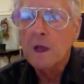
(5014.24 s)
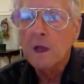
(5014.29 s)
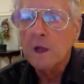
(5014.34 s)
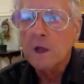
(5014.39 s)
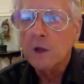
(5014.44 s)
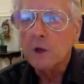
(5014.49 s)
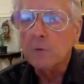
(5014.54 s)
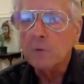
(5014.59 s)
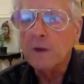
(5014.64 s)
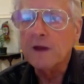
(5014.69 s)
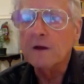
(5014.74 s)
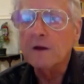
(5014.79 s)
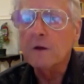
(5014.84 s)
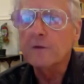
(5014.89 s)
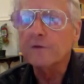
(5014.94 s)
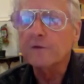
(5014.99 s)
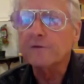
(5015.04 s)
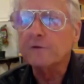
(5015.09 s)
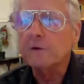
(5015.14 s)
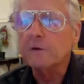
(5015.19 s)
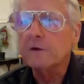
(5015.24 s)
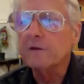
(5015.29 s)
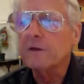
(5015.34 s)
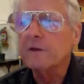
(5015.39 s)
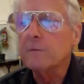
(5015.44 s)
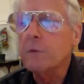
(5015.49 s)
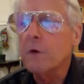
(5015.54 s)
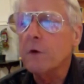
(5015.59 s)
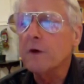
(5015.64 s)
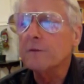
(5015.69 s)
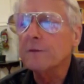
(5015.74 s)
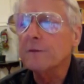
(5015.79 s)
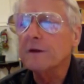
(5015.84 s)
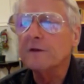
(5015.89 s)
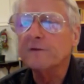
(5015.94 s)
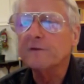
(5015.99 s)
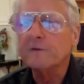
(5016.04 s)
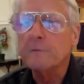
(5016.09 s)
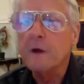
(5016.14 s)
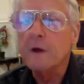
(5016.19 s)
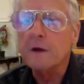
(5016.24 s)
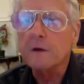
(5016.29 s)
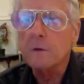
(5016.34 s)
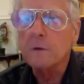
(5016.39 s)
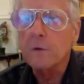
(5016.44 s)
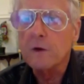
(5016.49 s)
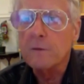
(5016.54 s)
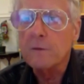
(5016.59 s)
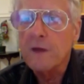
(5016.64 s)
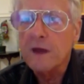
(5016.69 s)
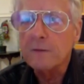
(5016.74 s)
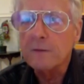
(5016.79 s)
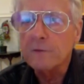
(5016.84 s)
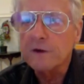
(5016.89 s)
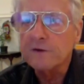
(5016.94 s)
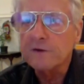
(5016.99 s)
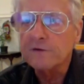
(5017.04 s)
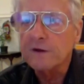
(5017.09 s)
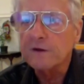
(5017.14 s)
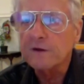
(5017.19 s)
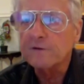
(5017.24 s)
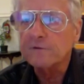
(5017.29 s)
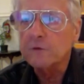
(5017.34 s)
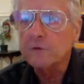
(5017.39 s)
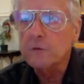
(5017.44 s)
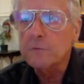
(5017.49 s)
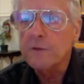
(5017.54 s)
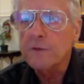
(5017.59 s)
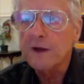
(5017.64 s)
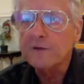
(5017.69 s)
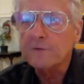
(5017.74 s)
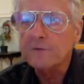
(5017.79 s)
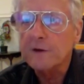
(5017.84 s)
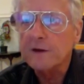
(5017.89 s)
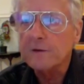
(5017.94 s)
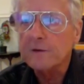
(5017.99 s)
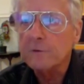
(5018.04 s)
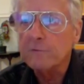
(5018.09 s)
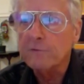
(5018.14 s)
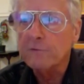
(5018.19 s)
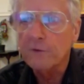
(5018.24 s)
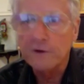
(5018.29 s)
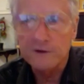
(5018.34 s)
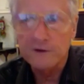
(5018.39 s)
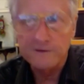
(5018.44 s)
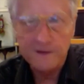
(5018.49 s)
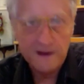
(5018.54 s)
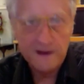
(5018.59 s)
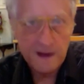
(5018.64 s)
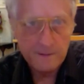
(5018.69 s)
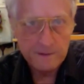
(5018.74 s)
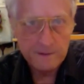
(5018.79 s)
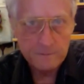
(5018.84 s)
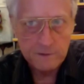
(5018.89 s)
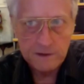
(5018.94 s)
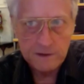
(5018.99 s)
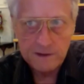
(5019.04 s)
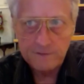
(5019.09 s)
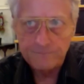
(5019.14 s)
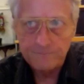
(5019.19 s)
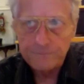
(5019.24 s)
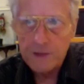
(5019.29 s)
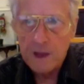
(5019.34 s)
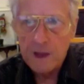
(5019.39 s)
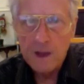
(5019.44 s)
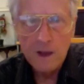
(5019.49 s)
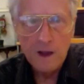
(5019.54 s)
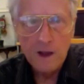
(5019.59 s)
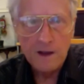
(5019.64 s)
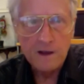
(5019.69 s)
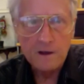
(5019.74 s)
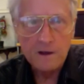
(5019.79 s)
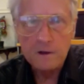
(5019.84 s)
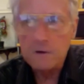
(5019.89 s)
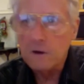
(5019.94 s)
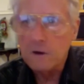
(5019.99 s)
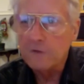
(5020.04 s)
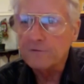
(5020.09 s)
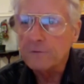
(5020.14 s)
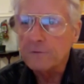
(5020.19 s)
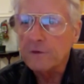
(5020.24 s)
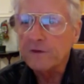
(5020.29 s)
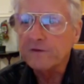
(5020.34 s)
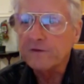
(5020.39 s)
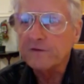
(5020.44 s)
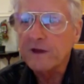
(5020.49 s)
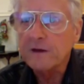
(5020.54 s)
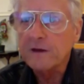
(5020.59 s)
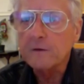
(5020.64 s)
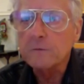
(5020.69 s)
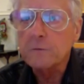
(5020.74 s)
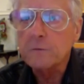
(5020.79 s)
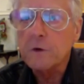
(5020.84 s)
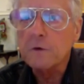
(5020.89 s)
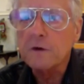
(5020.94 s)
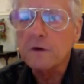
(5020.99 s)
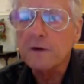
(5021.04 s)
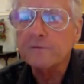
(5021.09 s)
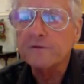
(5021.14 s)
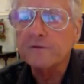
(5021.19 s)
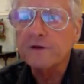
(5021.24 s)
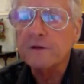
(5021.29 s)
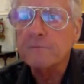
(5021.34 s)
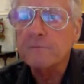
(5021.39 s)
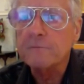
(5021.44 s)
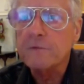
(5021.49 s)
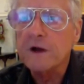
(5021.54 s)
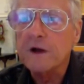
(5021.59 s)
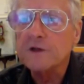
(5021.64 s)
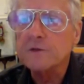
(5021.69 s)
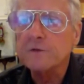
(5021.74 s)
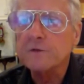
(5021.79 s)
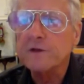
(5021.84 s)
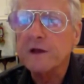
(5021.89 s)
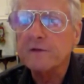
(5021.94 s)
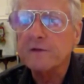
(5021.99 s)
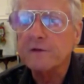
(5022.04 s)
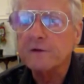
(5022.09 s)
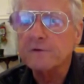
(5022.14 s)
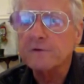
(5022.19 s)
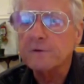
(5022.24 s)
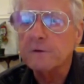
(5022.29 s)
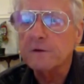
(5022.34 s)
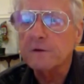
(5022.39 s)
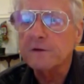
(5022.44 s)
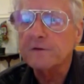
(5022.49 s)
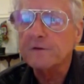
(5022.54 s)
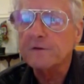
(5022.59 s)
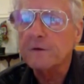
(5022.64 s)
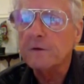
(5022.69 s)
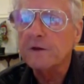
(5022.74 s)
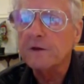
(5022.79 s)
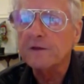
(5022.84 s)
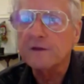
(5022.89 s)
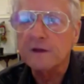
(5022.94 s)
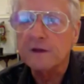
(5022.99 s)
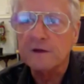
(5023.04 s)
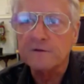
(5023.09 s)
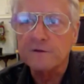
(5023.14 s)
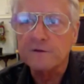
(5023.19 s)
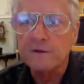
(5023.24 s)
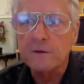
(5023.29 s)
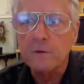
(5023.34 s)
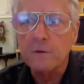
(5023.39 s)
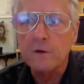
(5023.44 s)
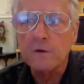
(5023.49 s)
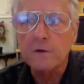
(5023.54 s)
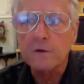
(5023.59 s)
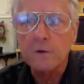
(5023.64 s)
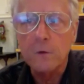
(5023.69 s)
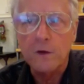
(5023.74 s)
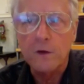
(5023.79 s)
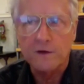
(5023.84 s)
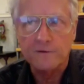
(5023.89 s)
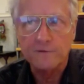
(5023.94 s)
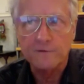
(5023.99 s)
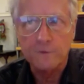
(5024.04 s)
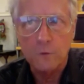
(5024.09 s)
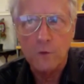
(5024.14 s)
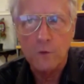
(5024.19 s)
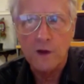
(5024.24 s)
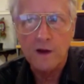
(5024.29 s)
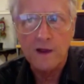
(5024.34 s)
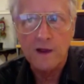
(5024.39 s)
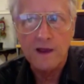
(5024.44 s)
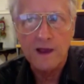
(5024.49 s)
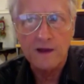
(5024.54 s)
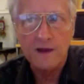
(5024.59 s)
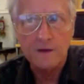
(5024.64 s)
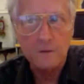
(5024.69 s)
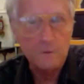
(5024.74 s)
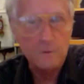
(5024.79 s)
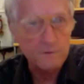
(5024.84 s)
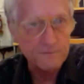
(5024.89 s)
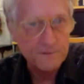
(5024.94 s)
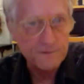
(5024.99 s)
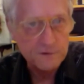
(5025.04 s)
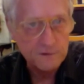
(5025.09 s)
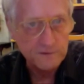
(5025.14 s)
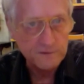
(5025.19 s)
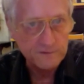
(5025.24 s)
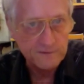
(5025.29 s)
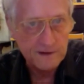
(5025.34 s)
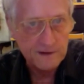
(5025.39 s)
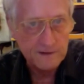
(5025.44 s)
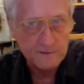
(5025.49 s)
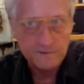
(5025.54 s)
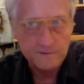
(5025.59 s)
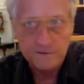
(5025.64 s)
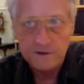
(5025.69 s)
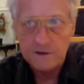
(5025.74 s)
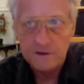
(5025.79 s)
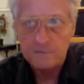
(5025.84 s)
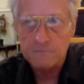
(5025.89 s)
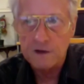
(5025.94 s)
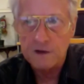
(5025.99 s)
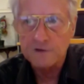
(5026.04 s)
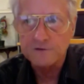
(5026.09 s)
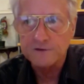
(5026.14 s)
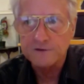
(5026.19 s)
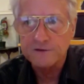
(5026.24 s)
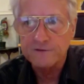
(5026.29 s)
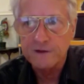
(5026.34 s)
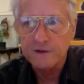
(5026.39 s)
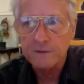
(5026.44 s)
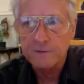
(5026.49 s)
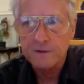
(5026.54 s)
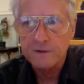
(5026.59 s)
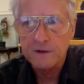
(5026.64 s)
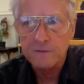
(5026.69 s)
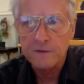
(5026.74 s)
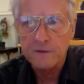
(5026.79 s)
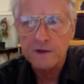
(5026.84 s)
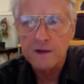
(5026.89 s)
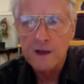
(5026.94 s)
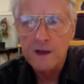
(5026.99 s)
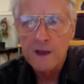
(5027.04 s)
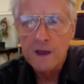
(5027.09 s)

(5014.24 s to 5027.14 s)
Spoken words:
You may know the story of the appointment in Samara, where a man brings on his doom by trying to avoid it. That happened to me. I got a call from one of the Xanadu programs saying Roger was out of control and throwing things, and they were going to quit. So while I had no official status in Roger's development company,